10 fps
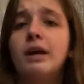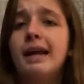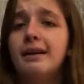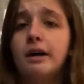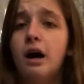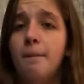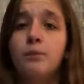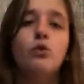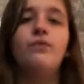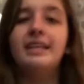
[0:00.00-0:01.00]
in uh,
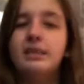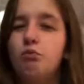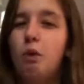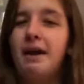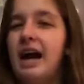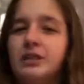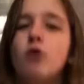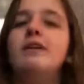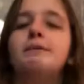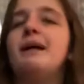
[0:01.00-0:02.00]
movies and whatnot, it's
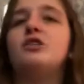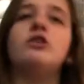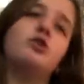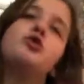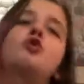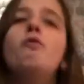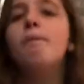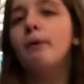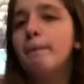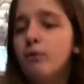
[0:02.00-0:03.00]
always pictured as
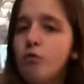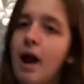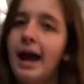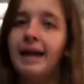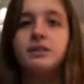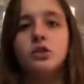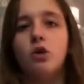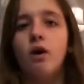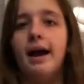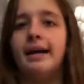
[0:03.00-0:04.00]
super bright.
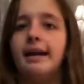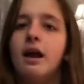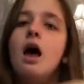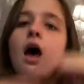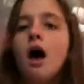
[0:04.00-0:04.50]
So like and